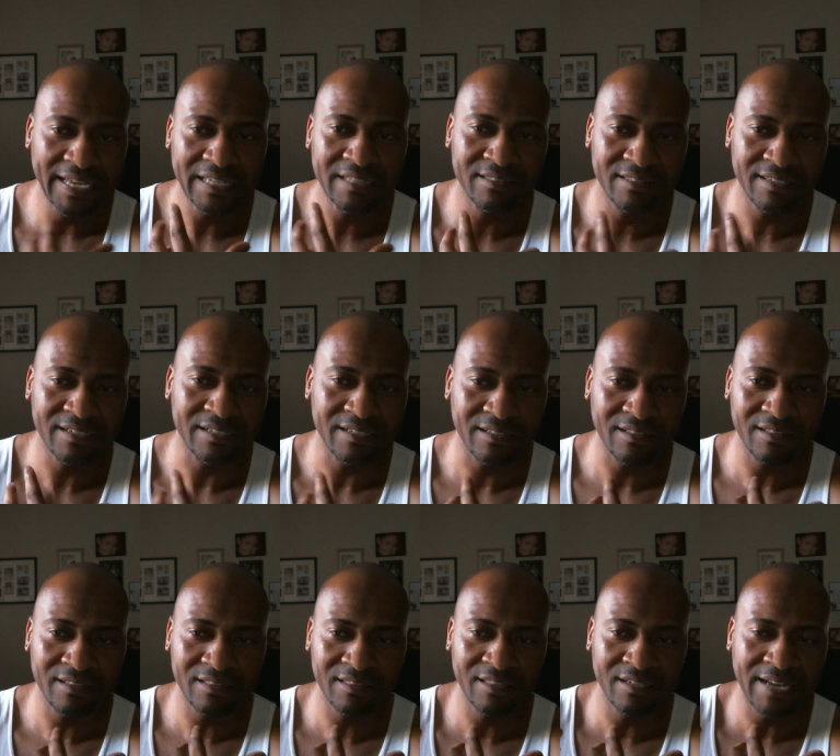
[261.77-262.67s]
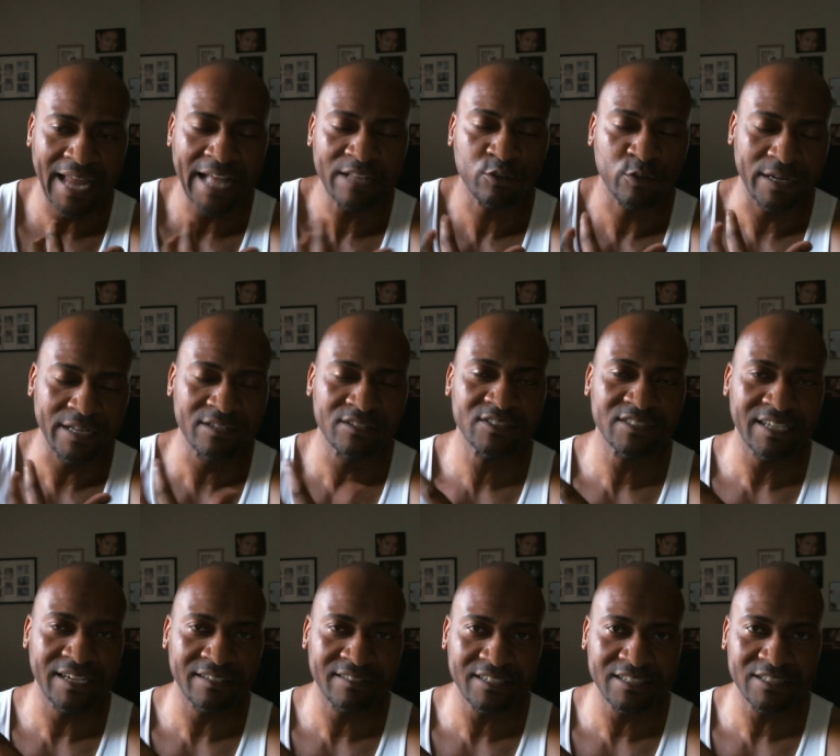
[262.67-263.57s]
The natural
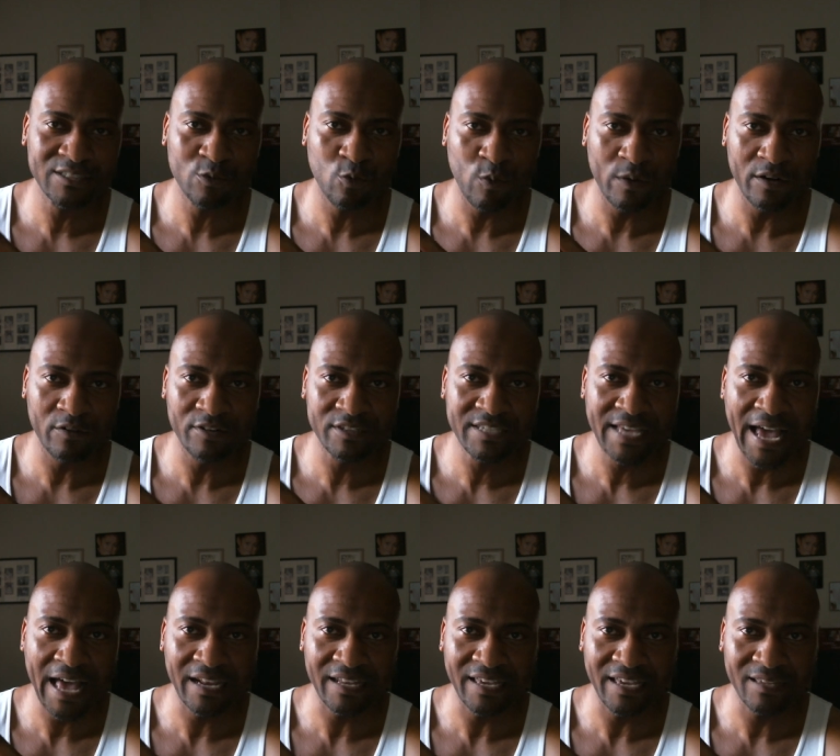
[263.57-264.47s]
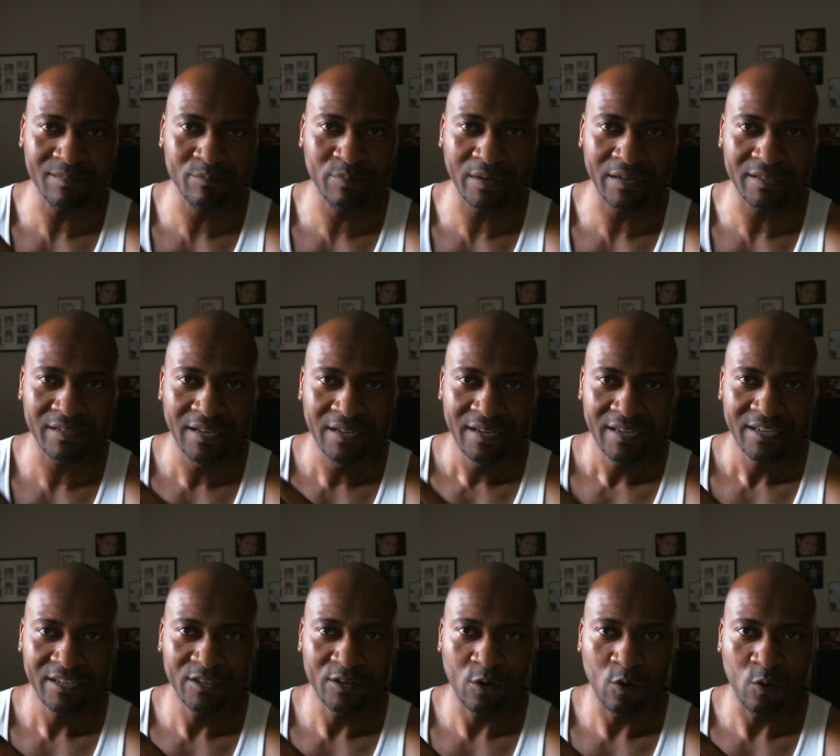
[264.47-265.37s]
instinct is to want to retaliate, but,
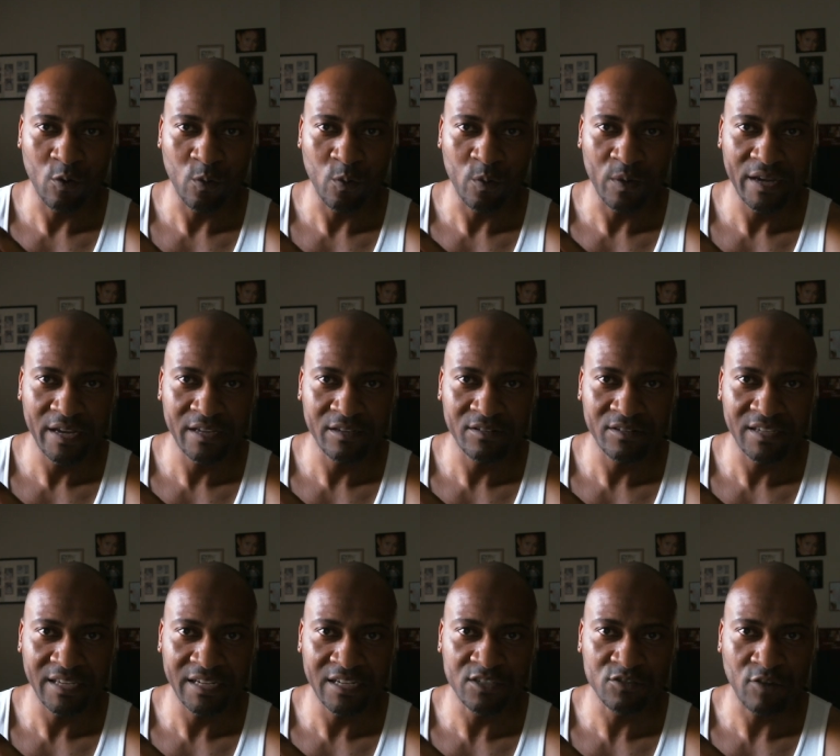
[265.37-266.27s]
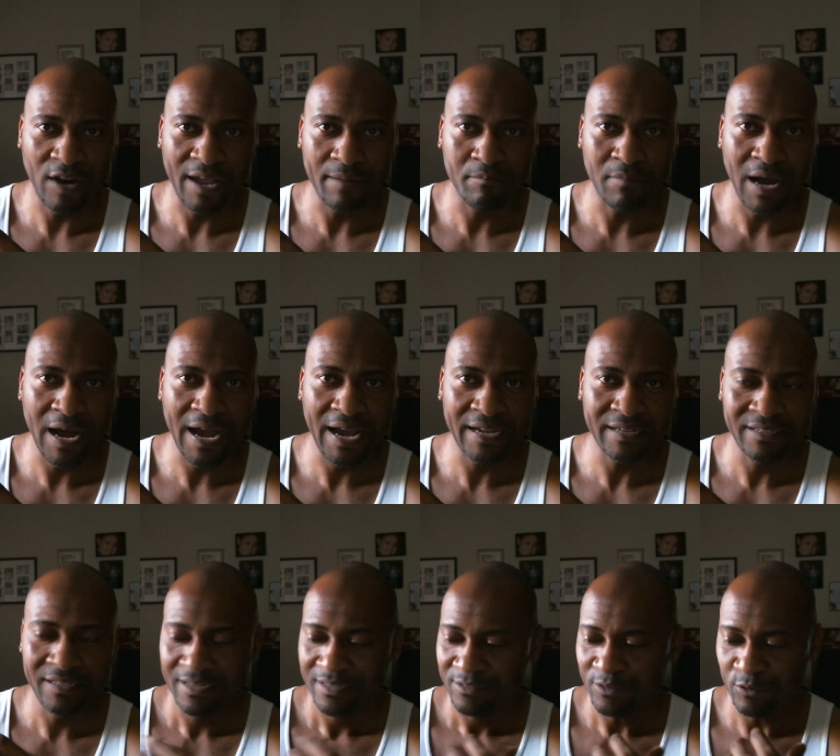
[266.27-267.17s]
you know, in his right
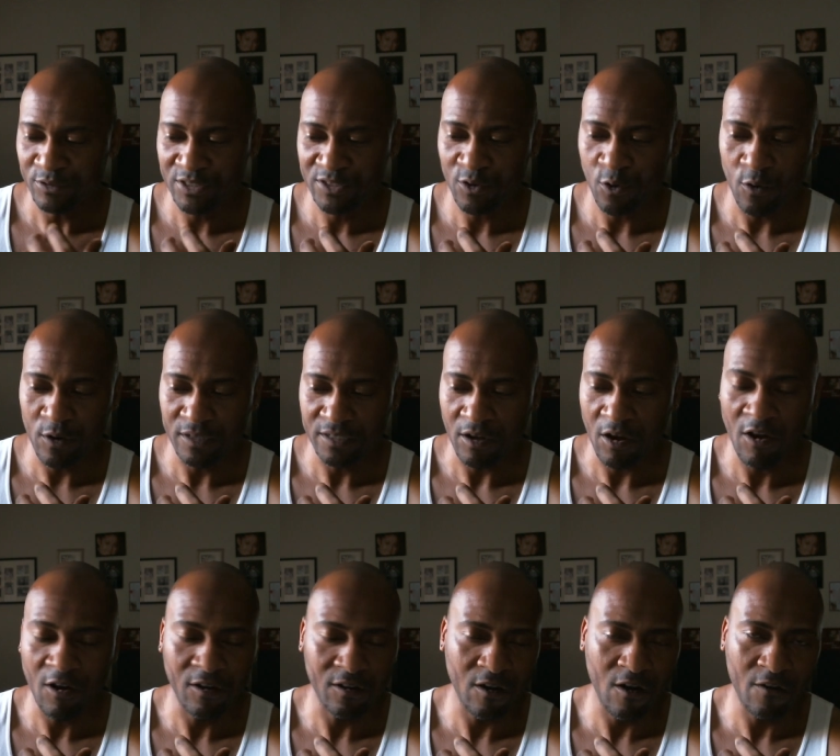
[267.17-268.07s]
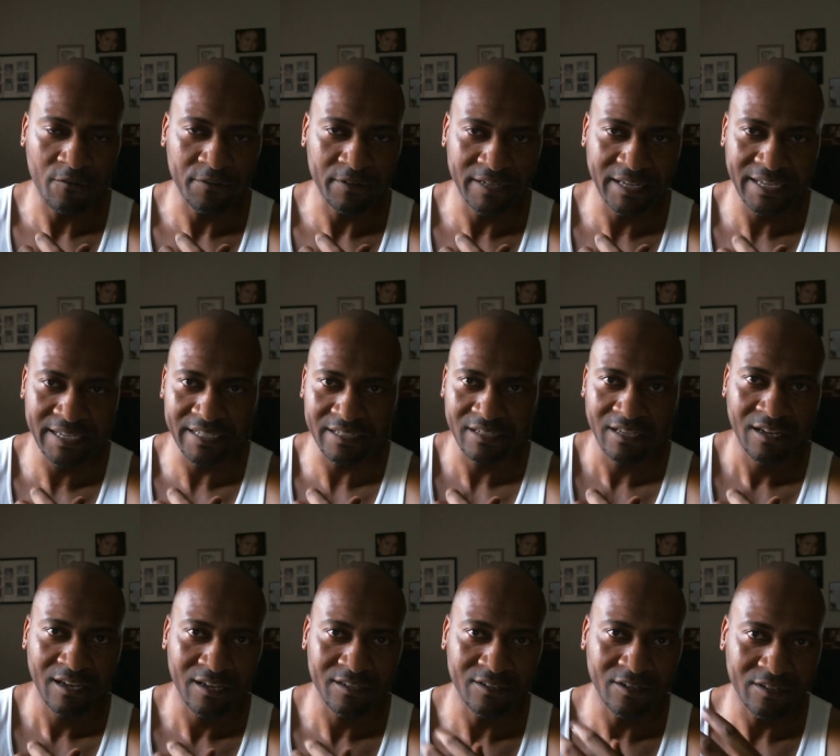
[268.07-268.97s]
mind, don't just go and haul off and hit
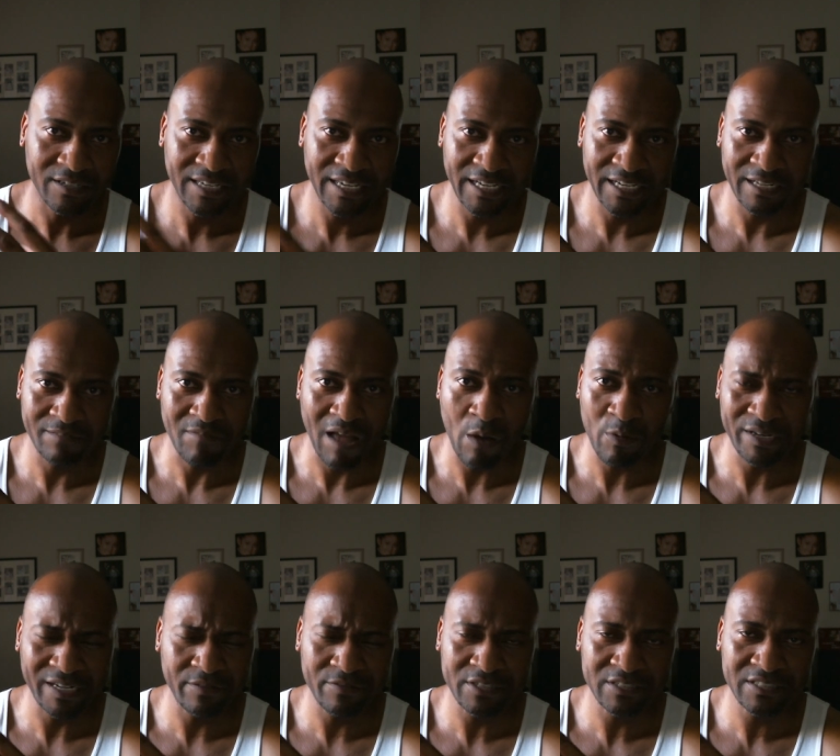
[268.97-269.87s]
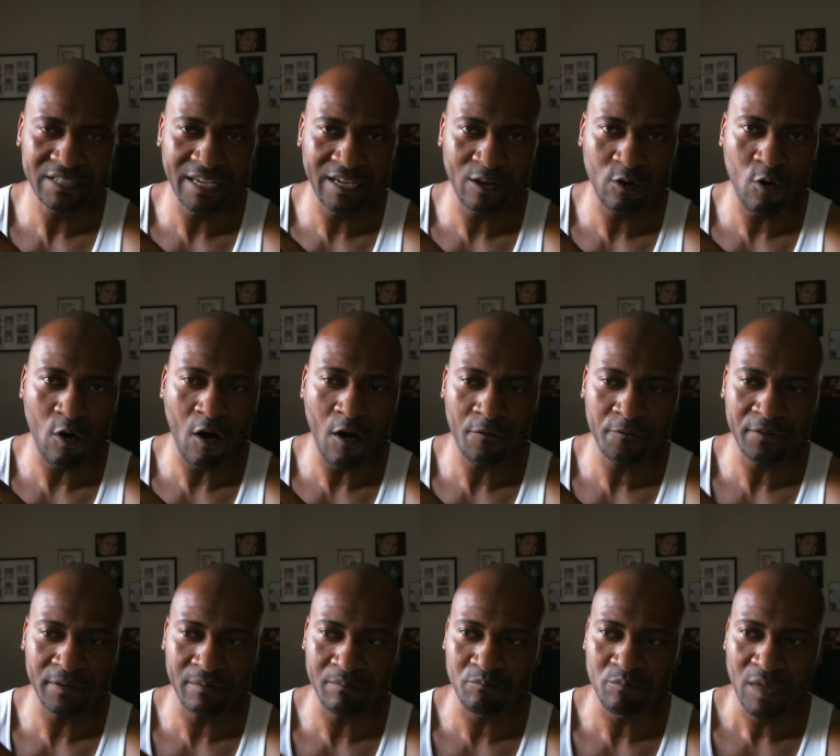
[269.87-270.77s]
a young kid. I wouldn't even say go
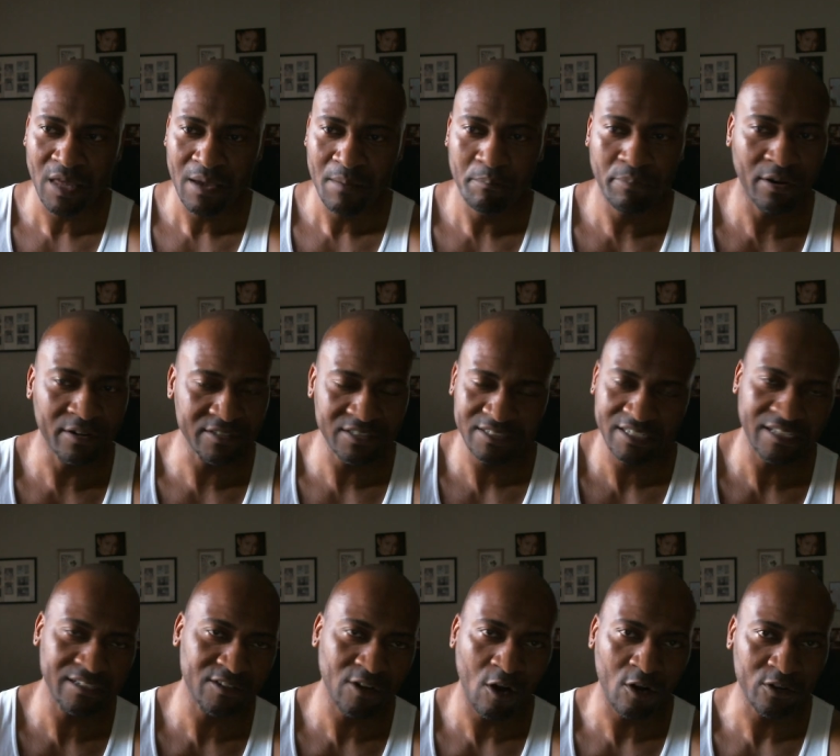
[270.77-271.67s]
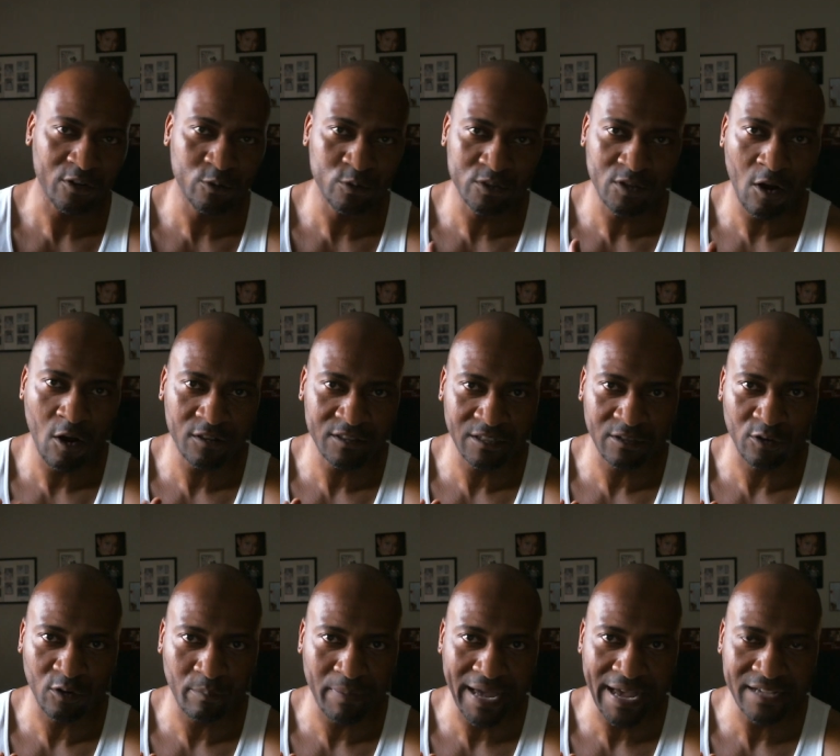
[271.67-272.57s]
off and punch the adult who taught the
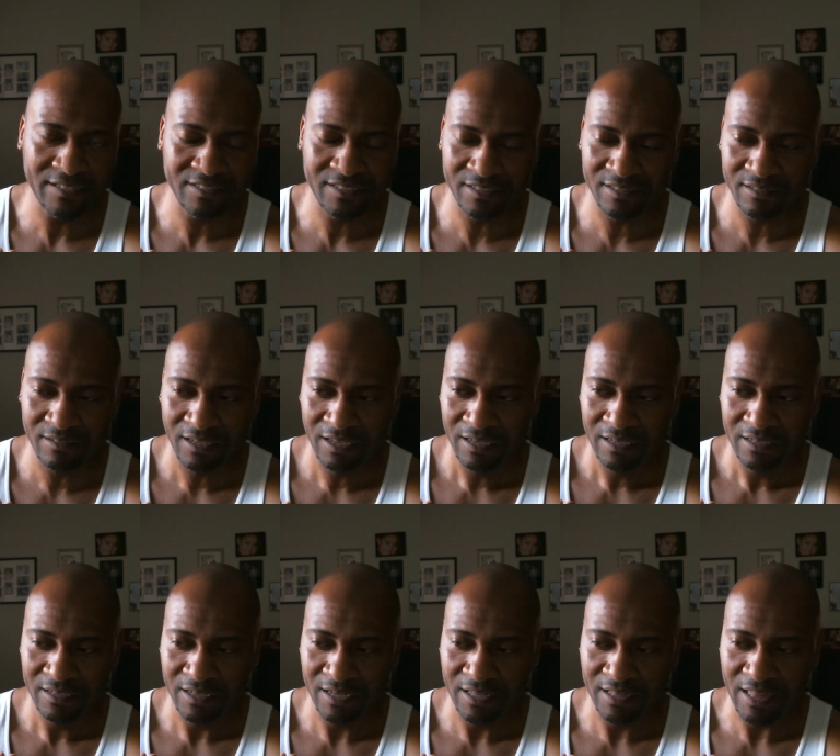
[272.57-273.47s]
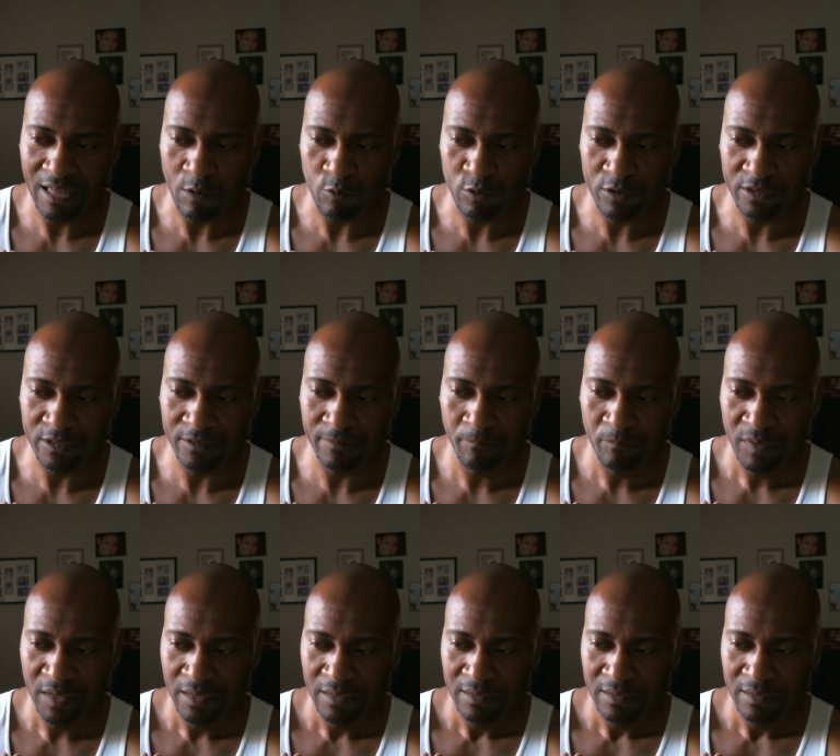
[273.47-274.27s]
little bastard that word.